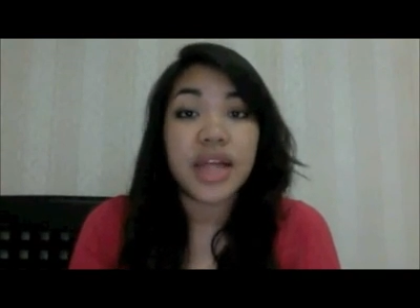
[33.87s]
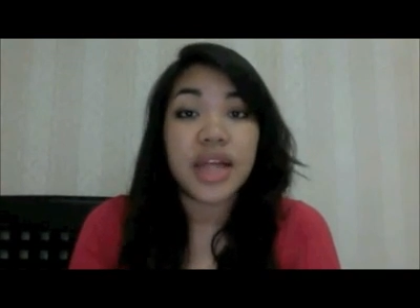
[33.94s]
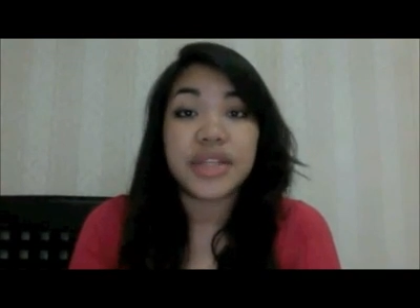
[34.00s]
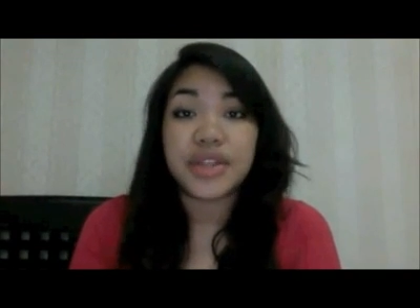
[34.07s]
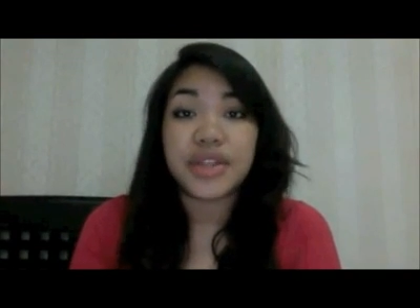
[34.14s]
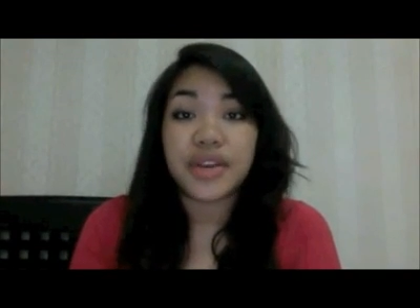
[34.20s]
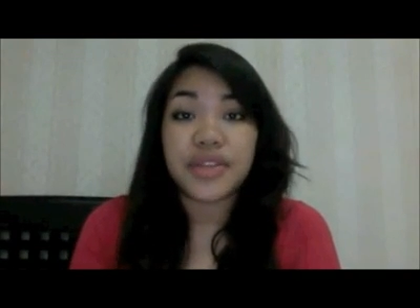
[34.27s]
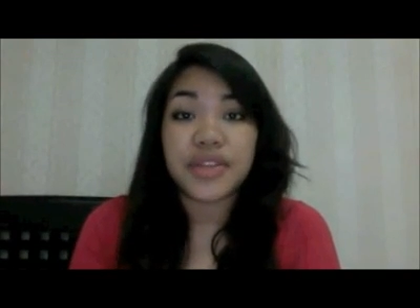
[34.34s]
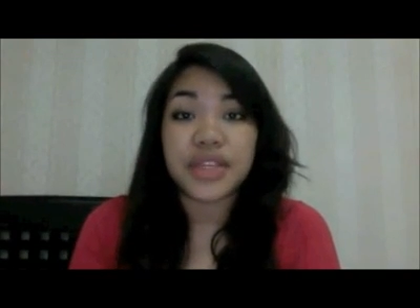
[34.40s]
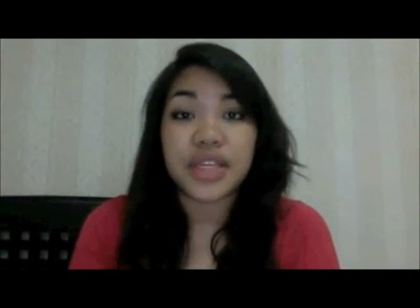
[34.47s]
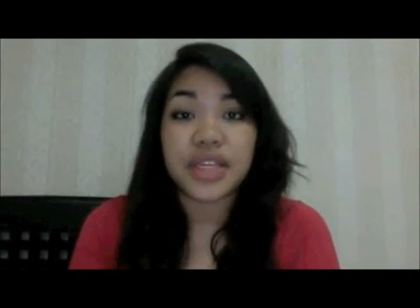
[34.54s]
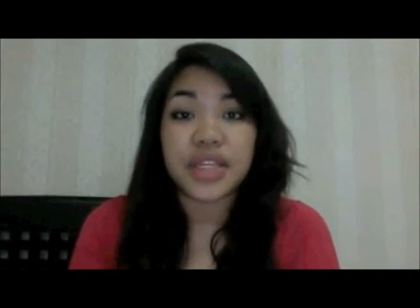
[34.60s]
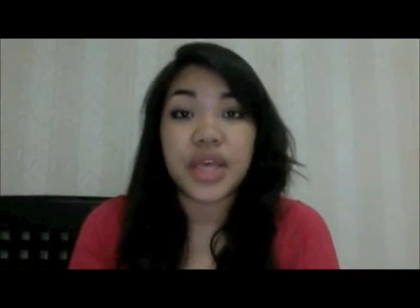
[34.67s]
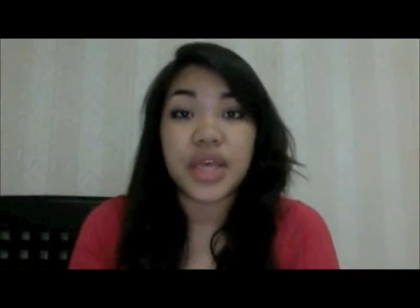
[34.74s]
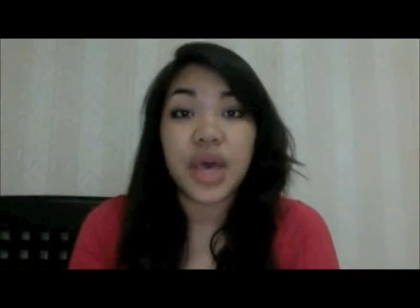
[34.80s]
and
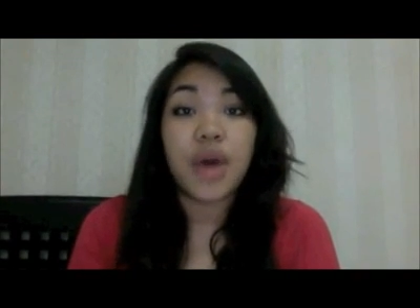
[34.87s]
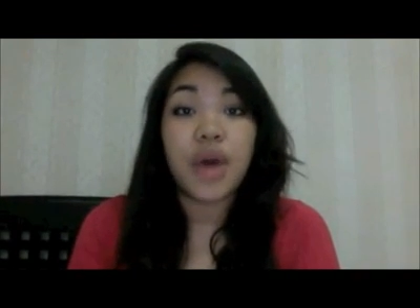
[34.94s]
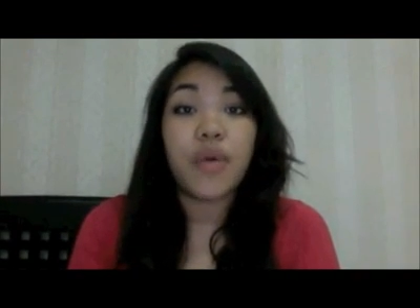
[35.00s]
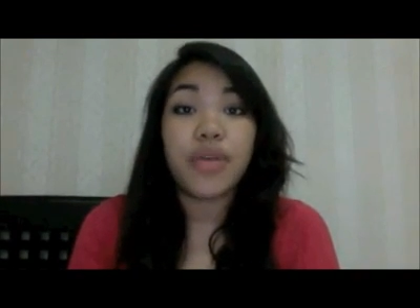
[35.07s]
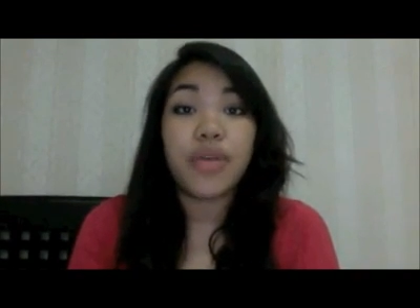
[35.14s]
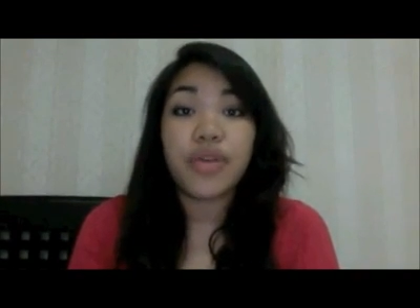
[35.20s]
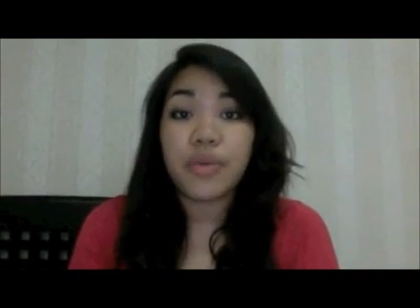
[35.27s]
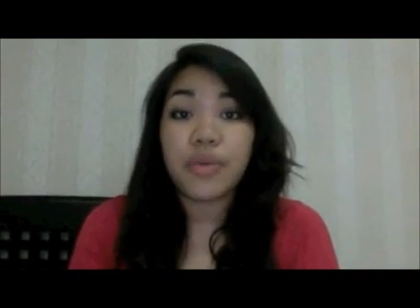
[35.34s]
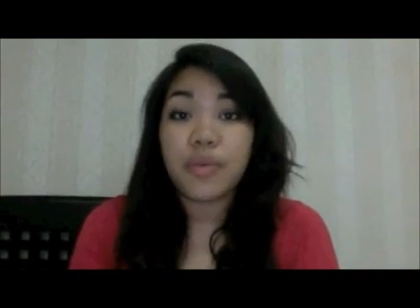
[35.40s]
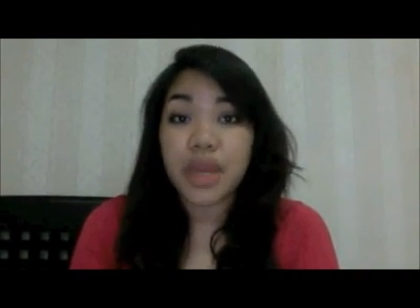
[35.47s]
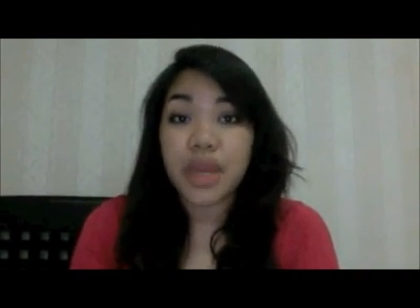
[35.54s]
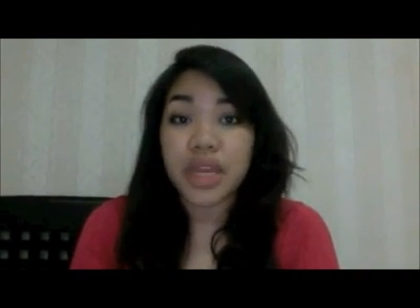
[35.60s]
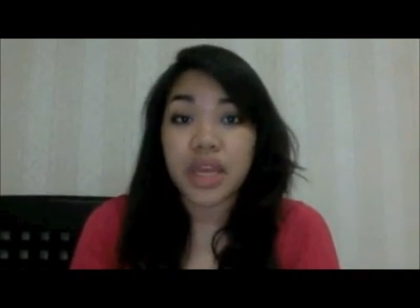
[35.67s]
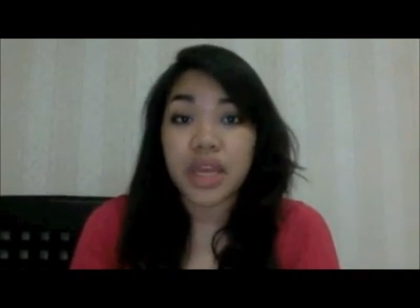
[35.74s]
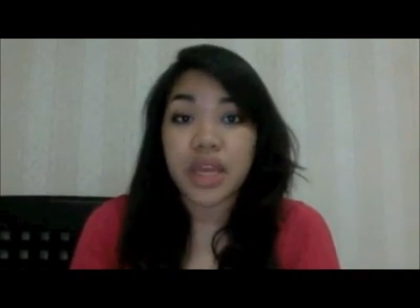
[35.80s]
services with their
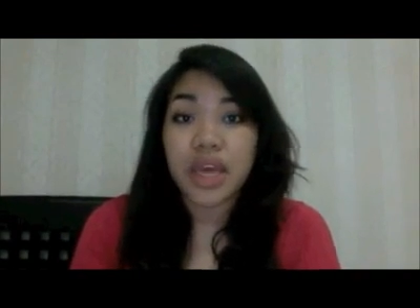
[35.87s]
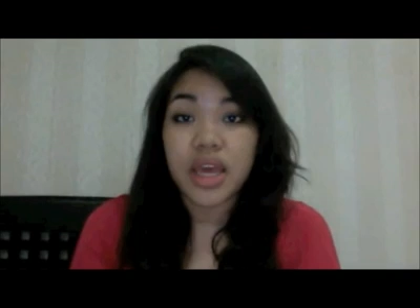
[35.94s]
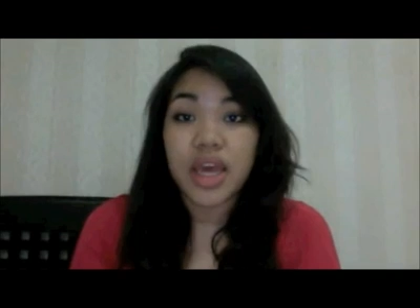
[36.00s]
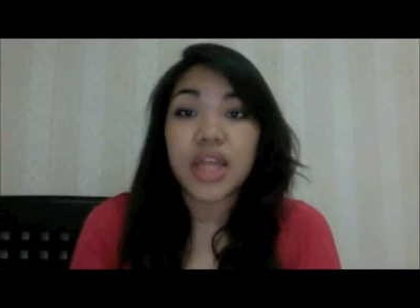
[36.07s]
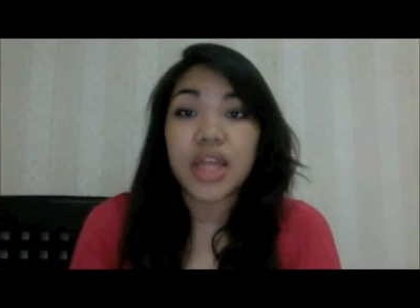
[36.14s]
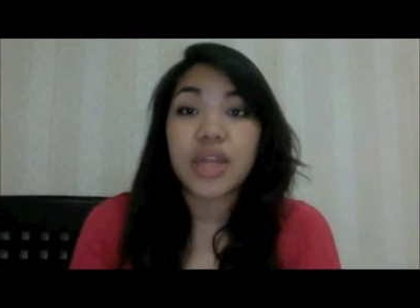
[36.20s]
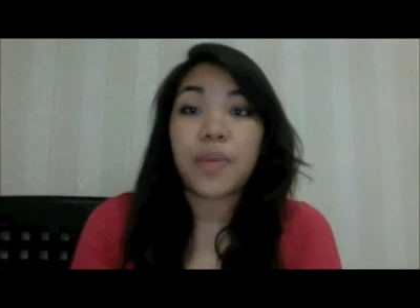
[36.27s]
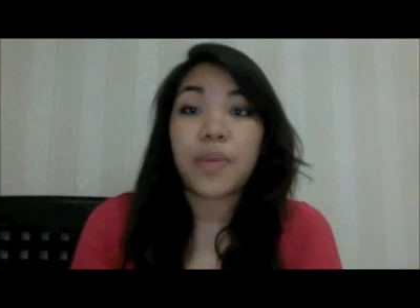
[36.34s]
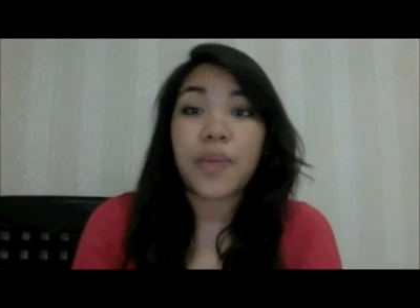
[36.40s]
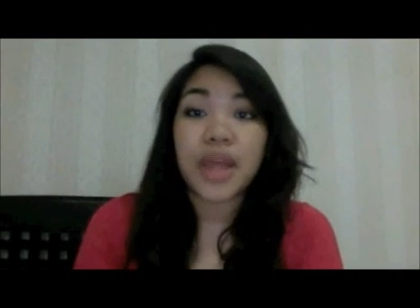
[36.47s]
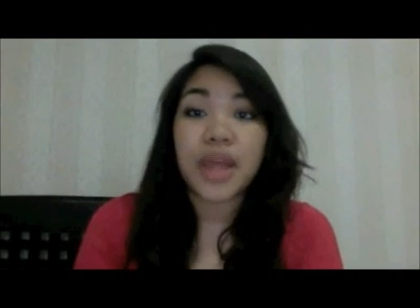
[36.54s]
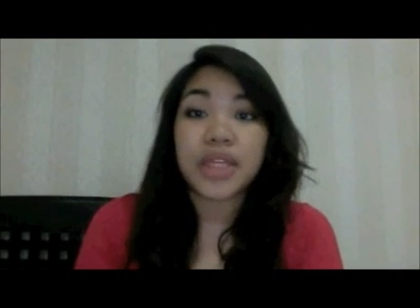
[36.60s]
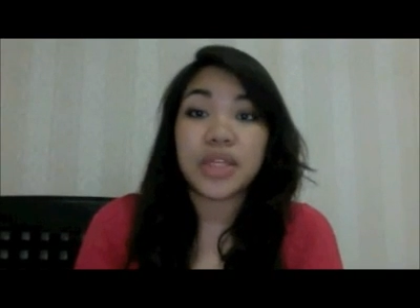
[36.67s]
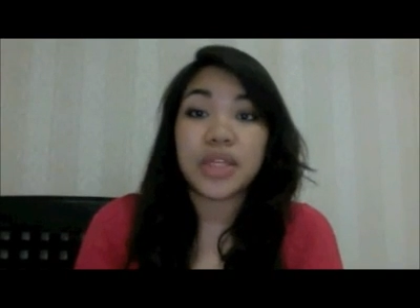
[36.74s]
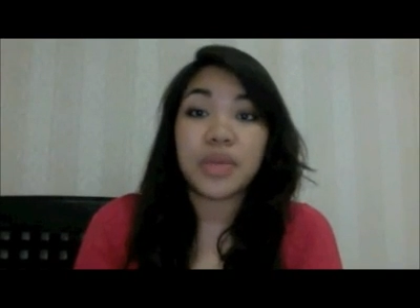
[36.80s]
money in
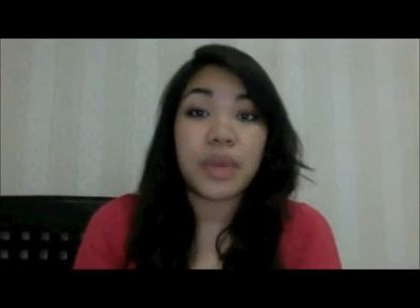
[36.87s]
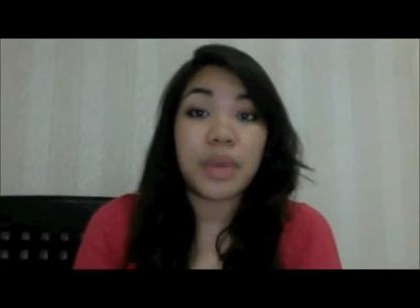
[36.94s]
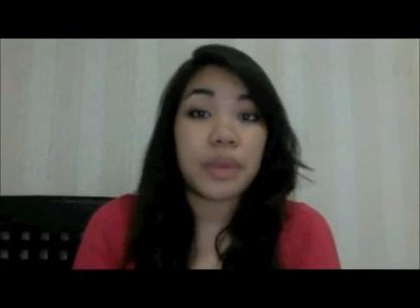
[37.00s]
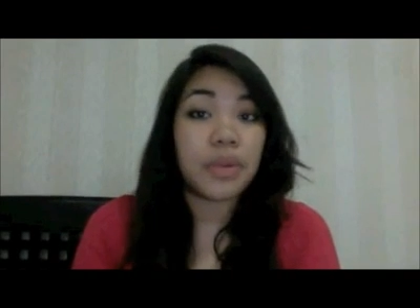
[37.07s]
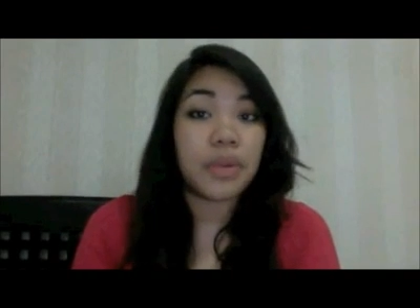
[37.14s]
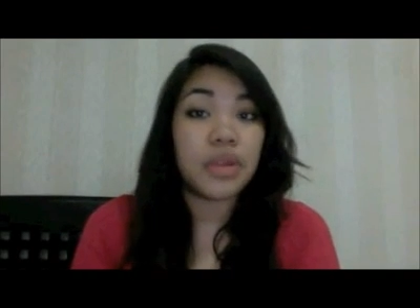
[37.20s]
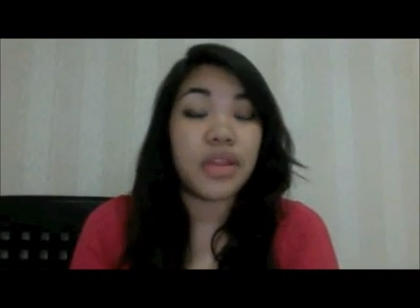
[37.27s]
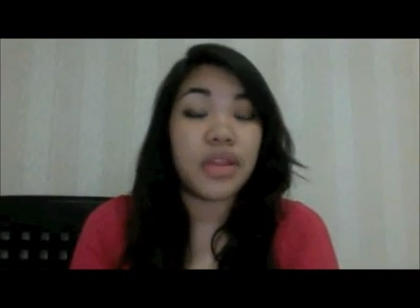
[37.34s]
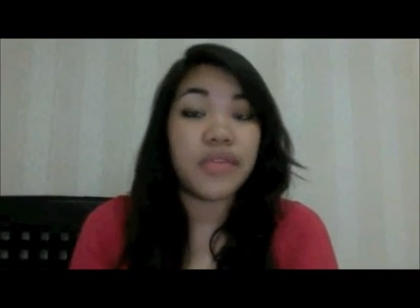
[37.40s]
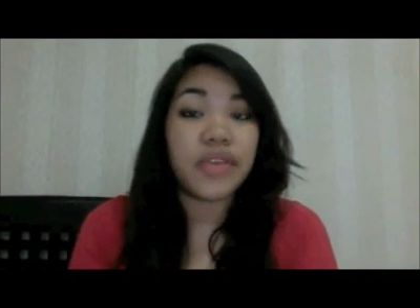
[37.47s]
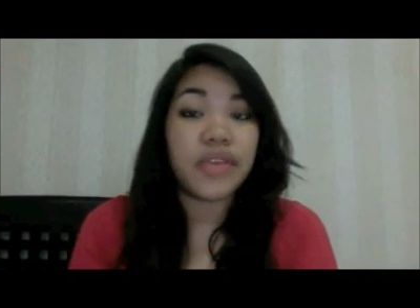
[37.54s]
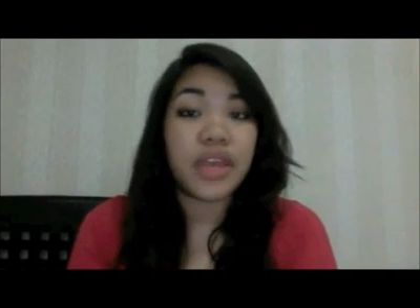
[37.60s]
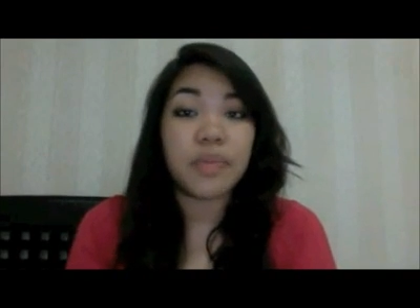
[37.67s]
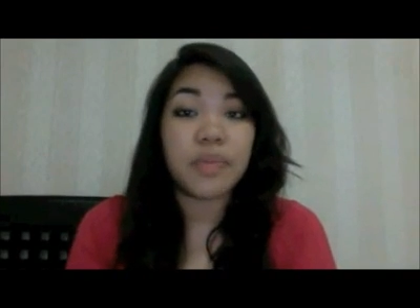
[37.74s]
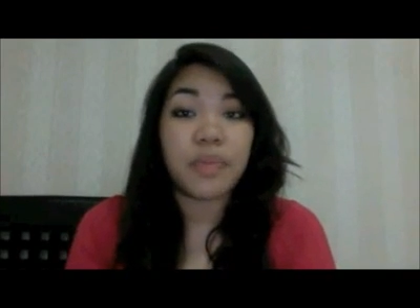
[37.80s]
comparison to people
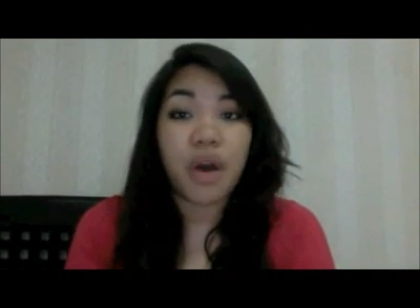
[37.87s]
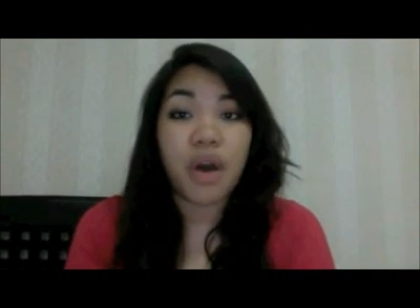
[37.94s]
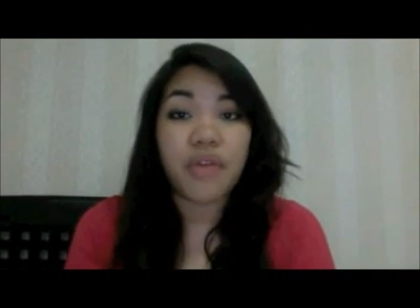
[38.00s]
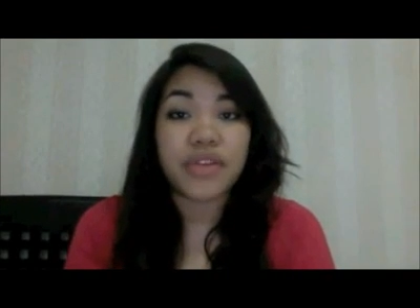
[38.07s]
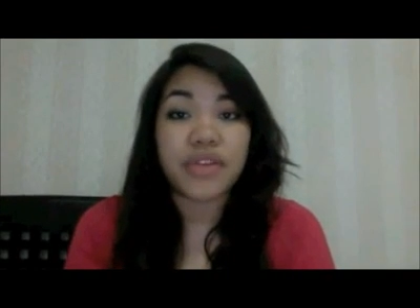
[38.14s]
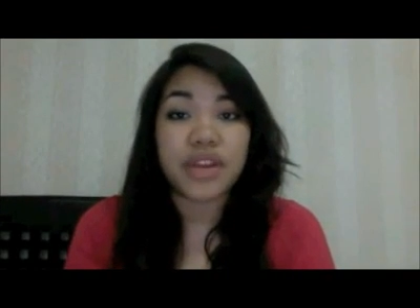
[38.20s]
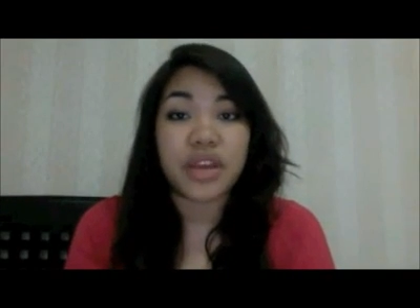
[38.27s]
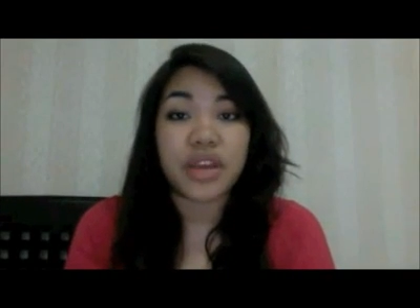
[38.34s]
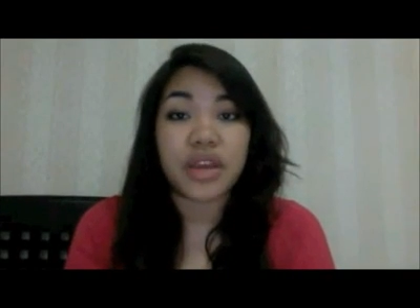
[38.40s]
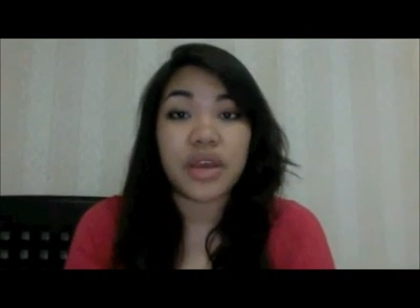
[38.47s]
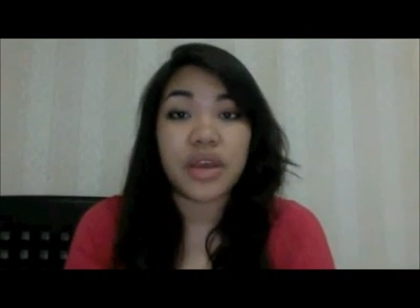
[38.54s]
living in poverty